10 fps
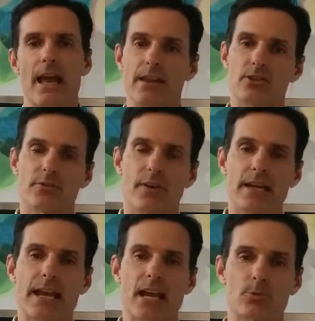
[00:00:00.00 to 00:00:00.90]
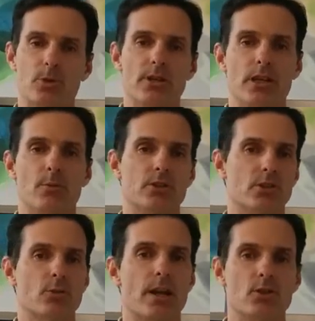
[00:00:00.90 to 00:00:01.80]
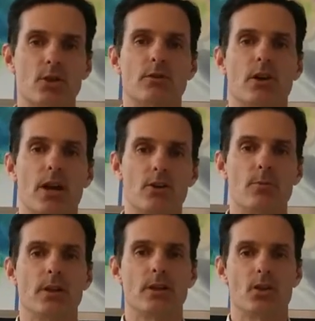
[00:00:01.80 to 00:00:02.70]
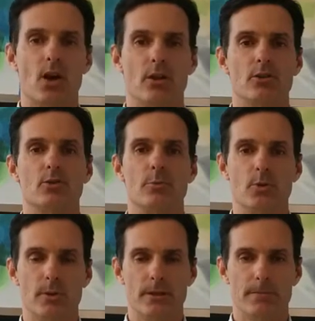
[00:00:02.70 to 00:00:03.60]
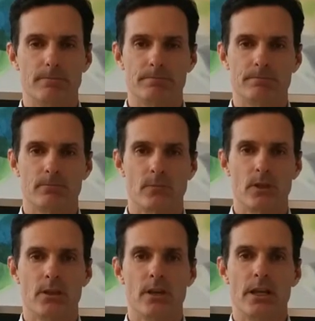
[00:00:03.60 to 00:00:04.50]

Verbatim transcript: And there's a funding expert team which has raised over $100 million between them.